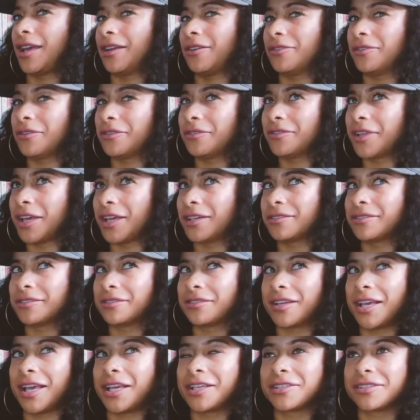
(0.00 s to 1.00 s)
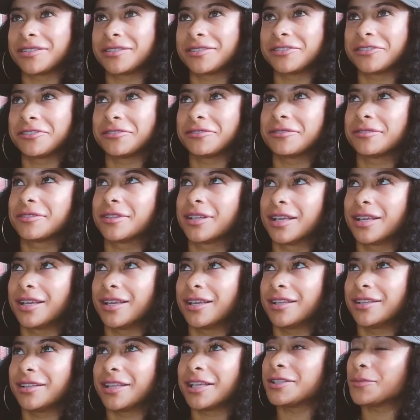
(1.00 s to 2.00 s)
I don't know if
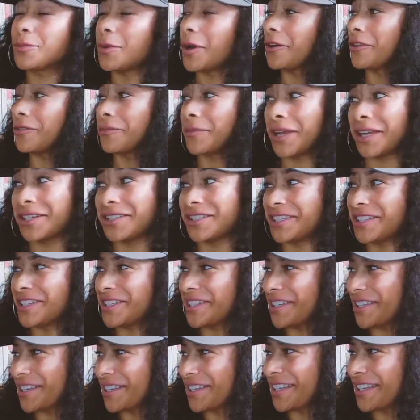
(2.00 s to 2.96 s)
that's part of my identity, I